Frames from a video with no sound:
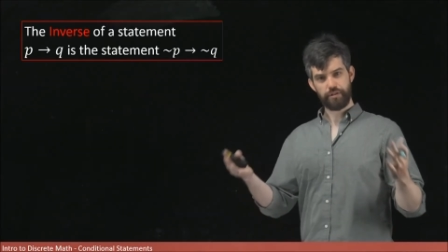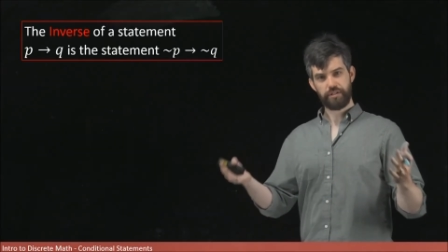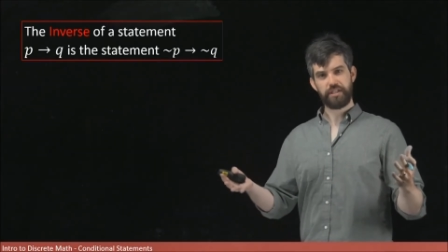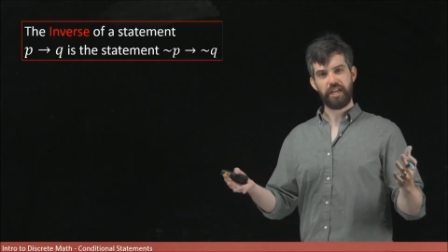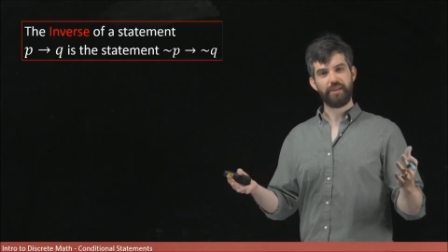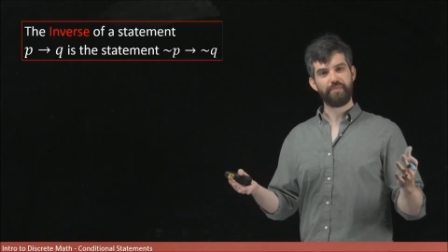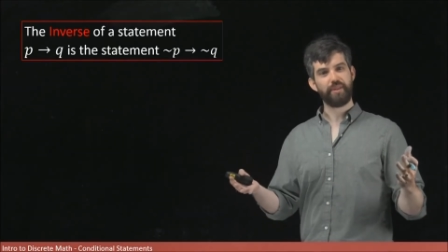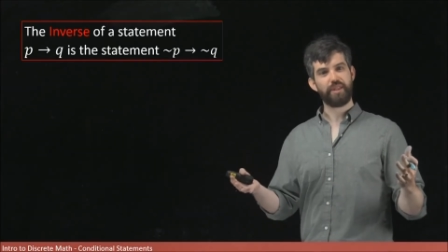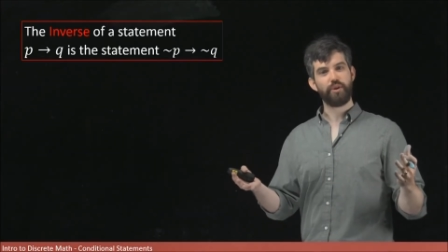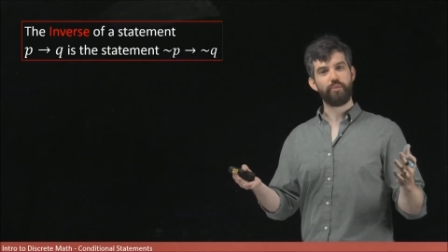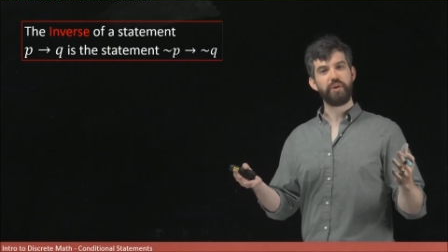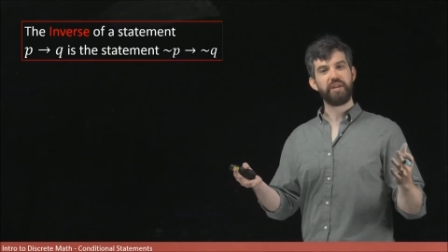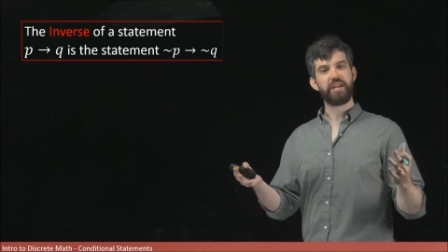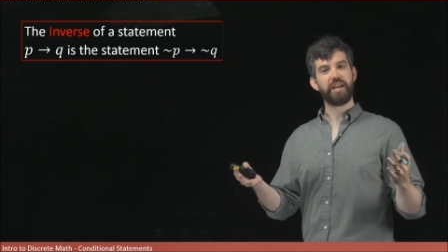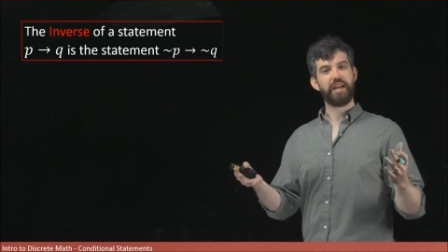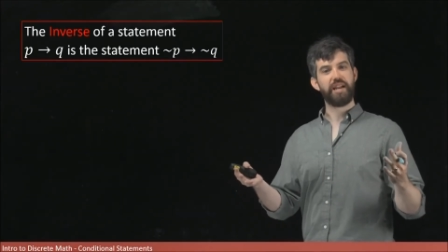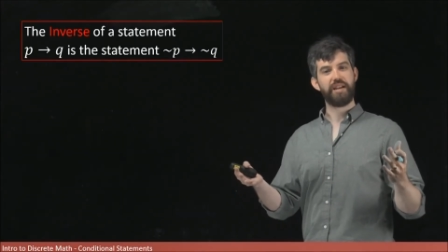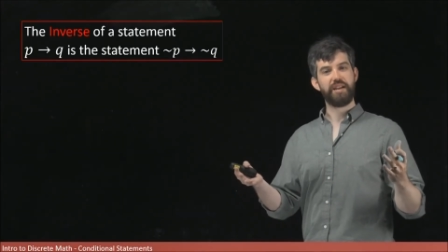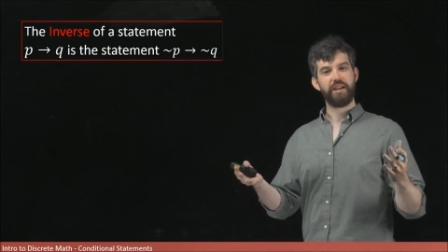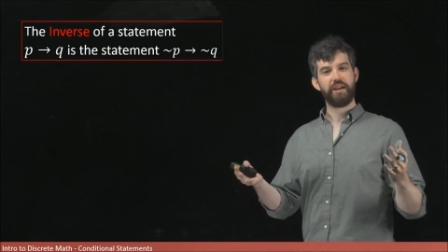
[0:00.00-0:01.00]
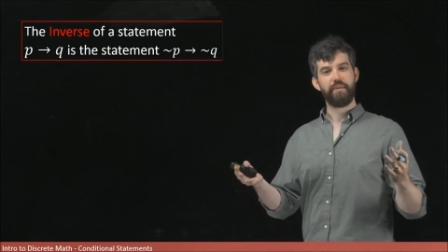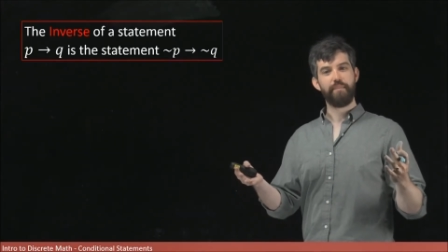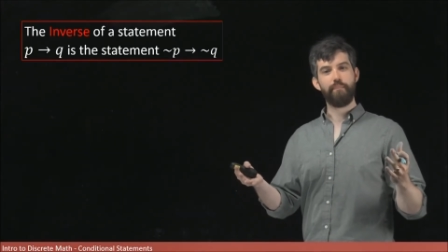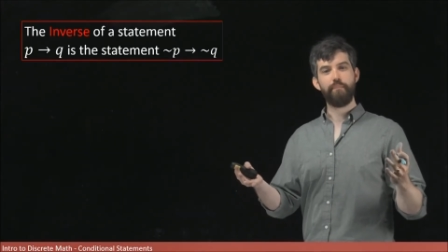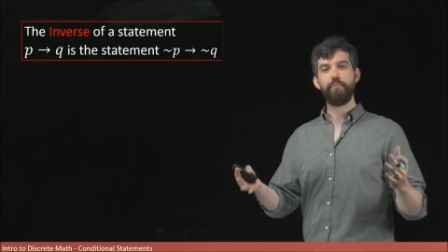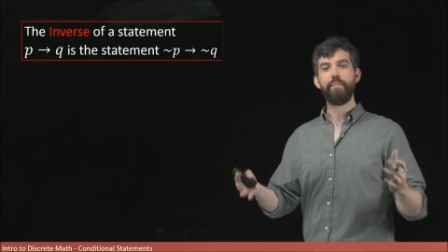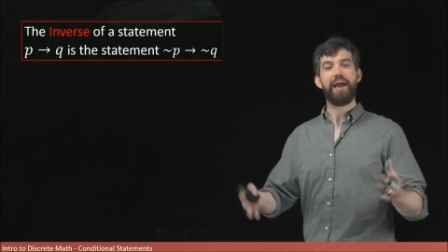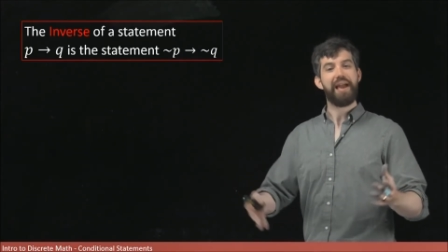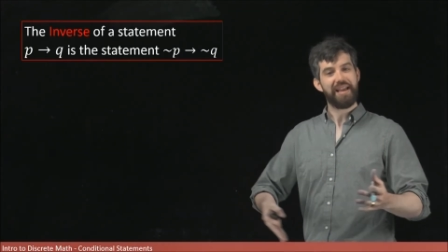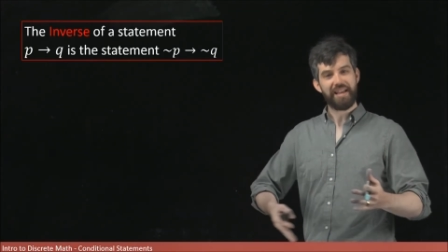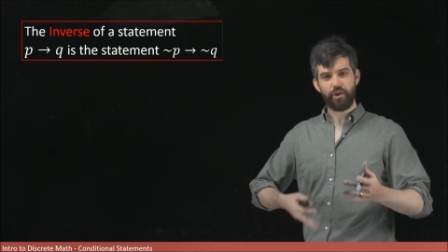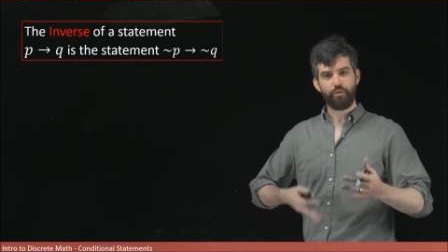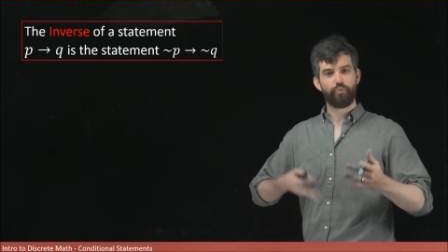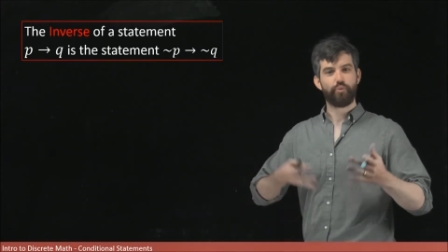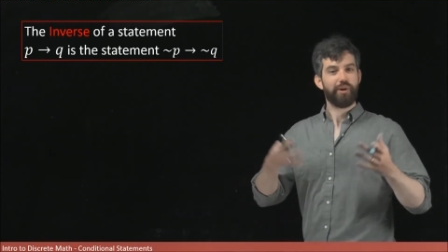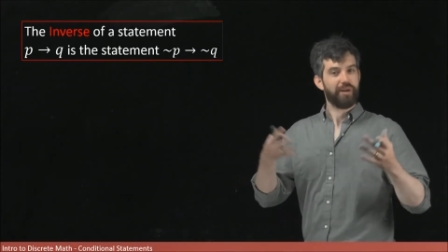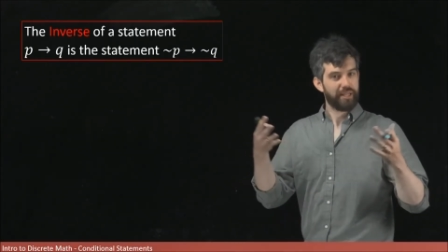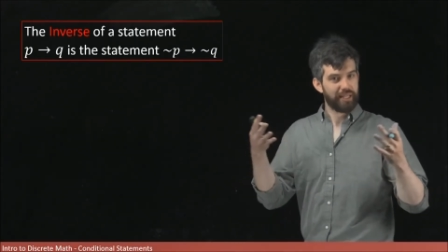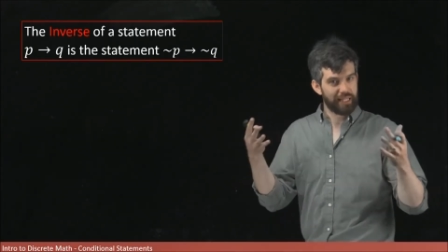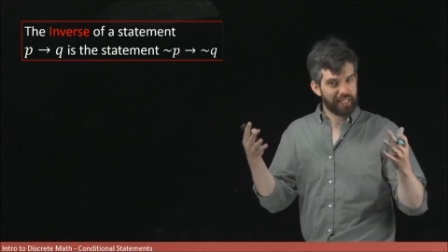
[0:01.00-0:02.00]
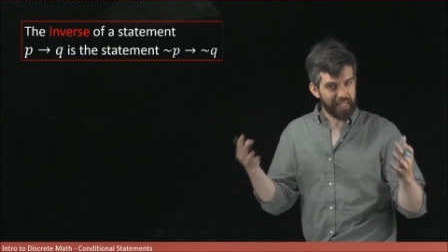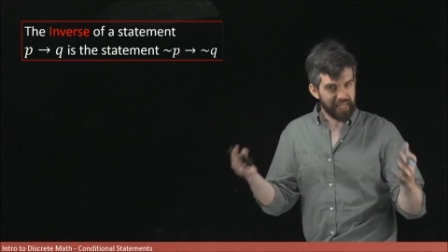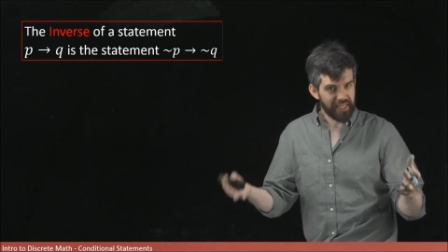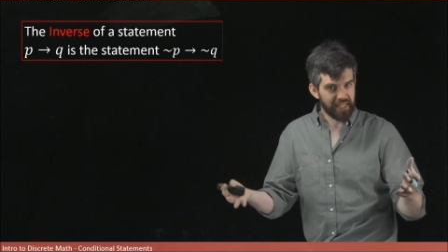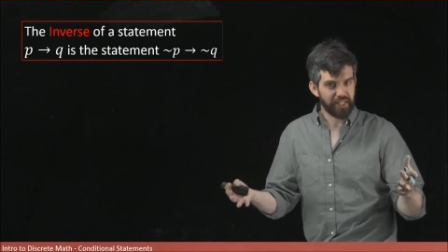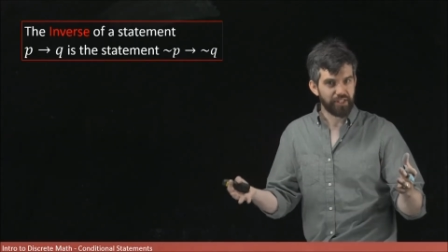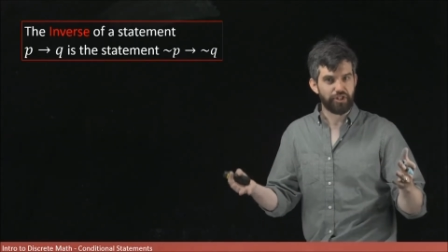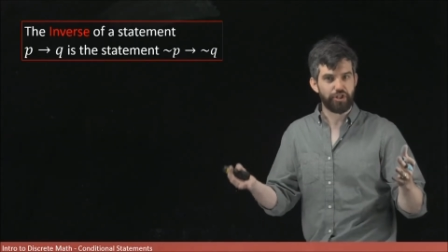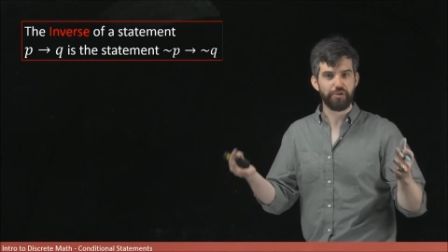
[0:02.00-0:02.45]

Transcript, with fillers: statement that we can make related